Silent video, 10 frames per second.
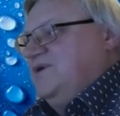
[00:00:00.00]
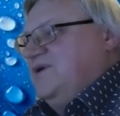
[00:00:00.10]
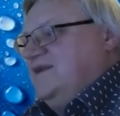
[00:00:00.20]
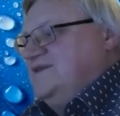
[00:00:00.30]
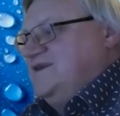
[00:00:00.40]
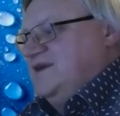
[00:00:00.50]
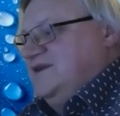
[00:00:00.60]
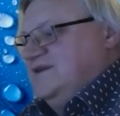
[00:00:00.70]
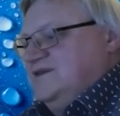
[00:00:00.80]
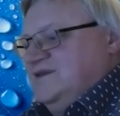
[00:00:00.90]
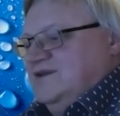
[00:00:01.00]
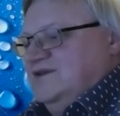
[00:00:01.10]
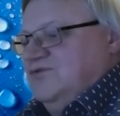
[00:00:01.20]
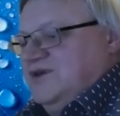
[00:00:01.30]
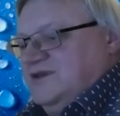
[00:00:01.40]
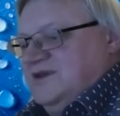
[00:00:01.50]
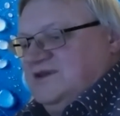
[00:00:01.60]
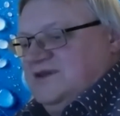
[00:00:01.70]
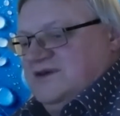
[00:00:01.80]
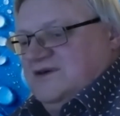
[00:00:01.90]
behind that, and looking
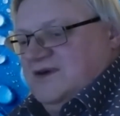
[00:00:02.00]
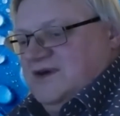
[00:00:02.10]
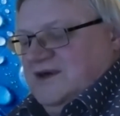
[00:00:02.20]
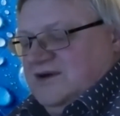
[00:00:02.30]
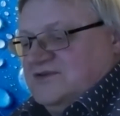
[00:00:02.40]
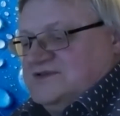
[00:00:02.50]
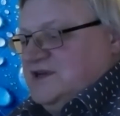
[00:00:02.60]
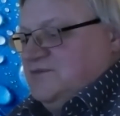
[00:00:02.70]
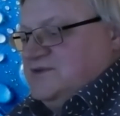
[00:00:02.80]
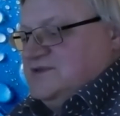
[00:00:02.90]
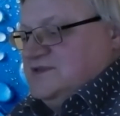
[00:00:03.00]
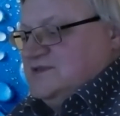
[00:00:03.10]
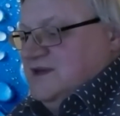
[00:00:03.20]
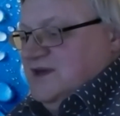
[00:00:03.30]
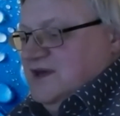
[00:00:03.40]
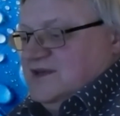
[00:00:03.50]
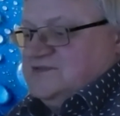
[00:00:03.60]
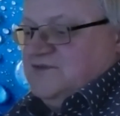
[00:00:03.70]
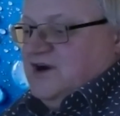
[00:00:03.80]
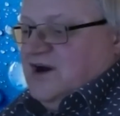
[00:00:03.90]
at the consequences. It's
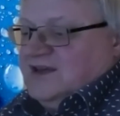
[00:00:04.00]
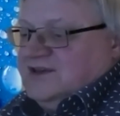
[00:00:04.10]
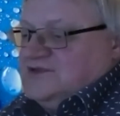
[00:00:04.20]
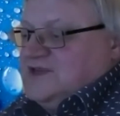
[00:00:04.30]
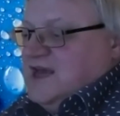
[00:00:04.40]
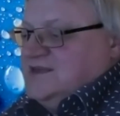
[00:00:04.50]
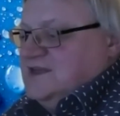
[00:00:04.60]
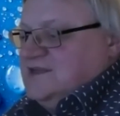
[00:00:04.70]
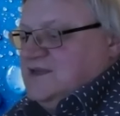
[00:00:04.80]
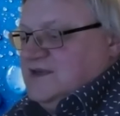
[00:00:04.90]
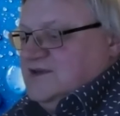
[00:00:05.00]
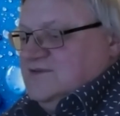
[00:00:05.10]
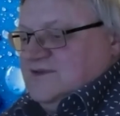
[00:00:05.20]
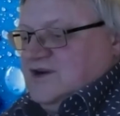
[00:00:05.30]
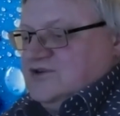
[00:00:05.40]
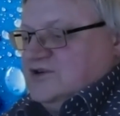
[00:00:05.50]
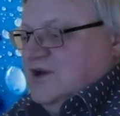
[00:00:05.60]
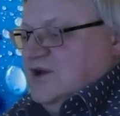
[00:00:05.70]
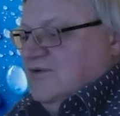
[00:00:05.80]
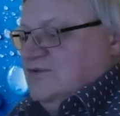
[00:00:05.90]
very hard to say that
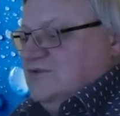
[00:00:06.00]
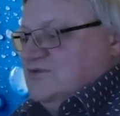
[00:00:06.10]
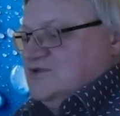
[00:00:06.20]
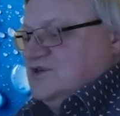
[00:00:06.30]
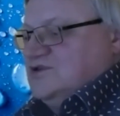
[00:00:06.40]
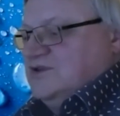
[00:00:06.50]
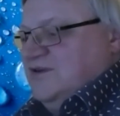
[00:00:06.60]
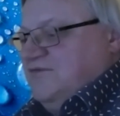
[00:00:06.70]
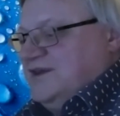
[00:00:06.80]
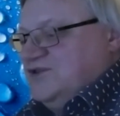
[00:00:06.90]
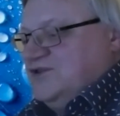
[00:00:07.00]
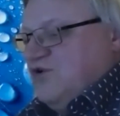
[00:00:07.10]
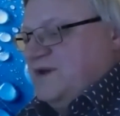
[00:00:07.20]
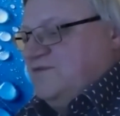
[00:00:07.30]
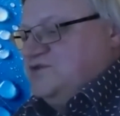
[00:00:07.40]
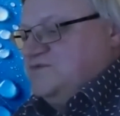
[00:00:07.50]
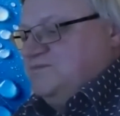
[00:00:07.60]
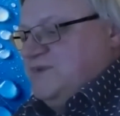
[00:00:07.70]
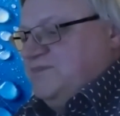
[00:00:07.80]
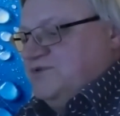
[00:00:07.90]
there is only one topic which
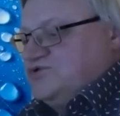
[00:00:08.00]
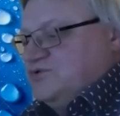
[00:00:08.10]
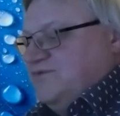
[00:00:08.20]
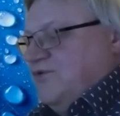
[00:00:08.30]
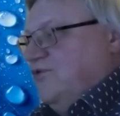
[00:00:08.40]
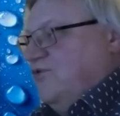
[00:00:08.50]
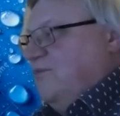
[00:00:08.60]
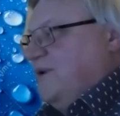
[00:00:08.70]
people should follow,